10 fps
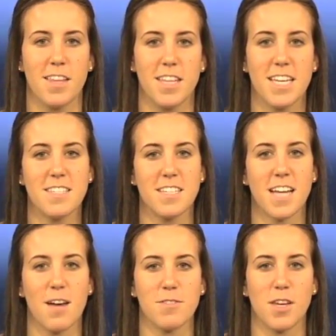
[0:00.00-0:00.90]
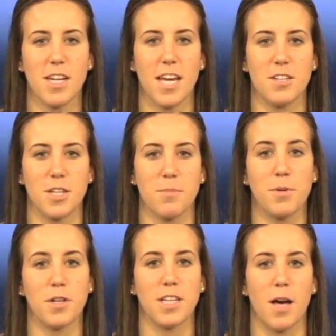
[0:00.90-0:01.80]
The Easton Council on Aging
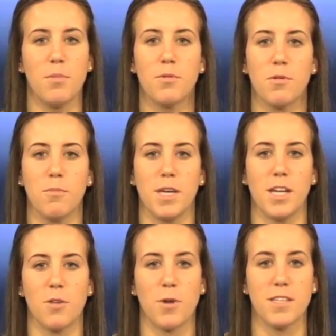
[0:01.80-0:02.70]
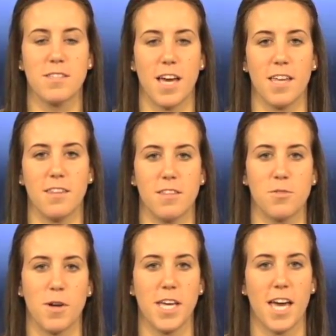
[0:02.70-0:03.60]
Book Club will meet on Wednesday, the
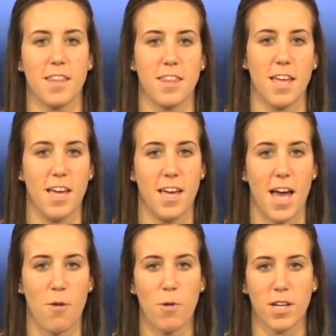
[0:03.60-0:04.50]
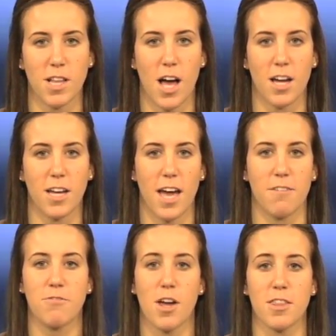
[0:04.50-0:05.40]
28th, at 1 o'clock
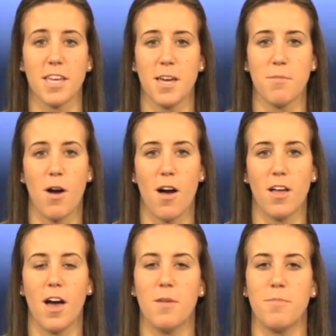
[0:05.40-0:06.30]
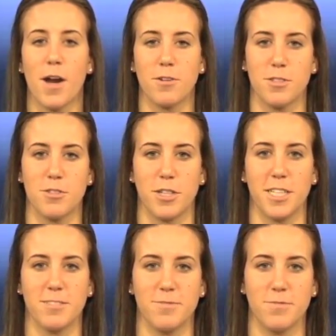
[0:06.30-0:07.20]
at Frothingham Hall on Barrow Street.